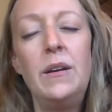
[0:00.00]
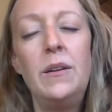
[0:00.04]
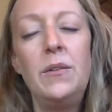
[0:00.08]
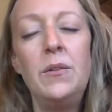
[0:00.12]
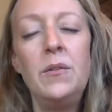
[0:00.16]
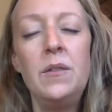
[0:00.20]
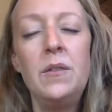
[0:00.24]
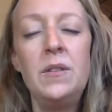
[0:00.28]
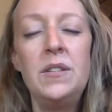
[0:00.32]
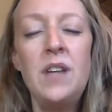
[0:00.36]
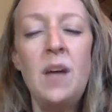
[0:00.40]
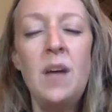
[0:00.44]

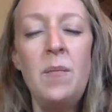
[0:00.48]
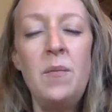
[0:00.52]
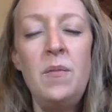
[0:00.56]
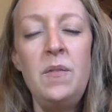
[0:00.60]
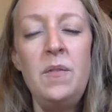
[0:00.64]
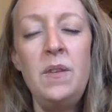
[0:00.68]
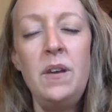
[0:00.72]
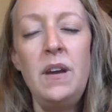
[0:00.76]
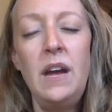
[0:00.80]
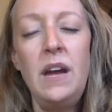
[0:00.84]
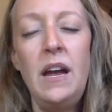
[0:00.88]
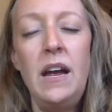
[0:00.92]
Through the top of
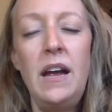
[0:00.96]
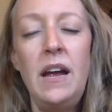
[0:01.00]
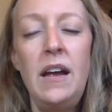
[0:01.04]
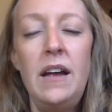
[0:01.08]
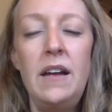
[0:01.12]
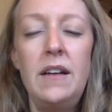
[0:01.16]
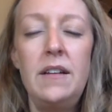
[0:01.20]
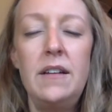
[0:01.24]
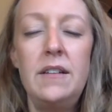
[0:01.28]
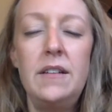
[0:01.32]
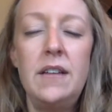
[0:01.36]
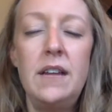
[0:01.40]
your
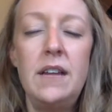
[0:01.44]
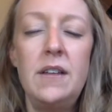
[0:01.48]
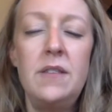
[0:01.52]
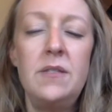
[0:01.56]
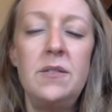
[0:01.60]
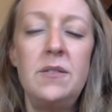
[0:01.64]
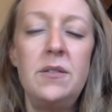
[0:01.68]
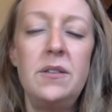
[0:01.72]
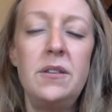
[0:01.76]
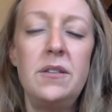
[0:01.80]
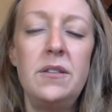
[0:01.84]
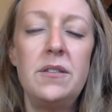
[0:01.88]
head, down
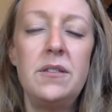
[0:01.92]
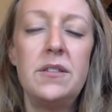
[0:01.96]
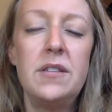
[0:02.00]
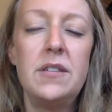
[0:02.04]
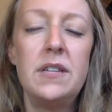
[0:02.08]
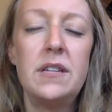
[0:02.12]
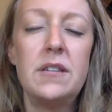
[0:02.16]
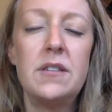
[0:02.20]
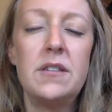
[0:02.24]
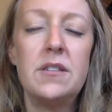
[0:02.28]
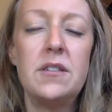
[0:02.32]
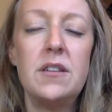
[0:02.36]
through your
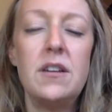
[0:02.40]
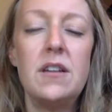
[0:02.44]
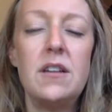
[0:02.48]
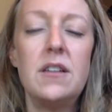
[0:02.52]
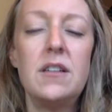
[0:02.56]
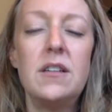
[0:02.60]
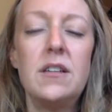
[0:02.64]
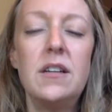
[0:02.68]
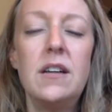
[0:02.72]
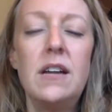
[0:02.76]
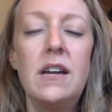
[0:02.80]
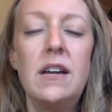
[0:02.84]
sixth
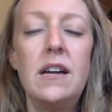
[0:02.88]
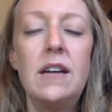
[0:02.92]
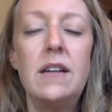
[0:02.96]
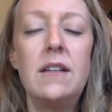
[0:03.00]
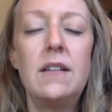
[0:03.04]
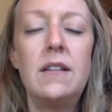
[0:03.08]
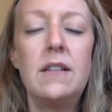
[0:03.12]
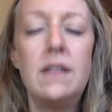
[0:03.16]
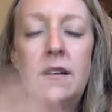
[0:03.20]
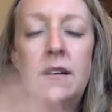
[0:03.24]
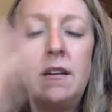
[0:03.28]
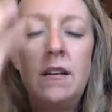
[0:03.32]
chakra,
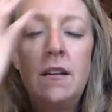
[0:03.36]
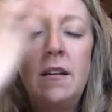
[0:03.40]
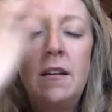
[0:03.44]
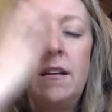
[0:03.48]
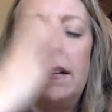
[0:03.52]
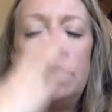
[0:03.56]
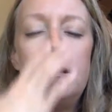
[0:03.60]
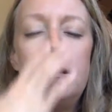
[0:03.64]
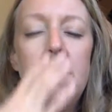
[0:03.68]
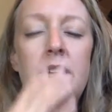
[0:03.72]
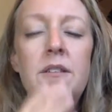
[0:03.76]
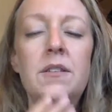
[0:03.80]

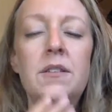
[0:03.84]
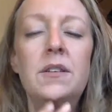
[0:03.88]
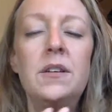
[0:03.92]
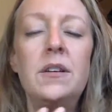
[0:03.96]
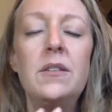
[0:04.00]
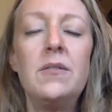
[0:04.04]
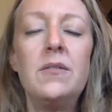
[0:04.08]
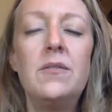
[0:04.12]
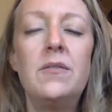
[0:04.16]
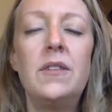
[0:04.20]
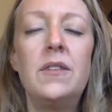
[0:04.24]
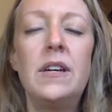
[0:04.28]
down through
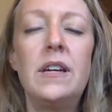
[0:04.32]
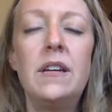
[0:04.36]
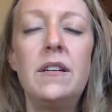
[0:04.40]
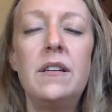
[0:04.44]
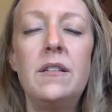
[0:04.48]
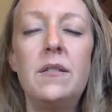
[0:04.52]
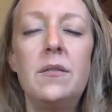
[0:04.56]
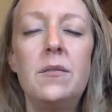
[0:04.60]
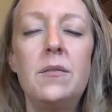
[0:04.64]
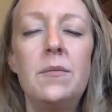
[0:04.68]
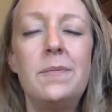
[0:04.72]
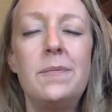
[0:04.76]
your
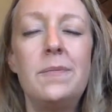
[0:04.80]
fifth,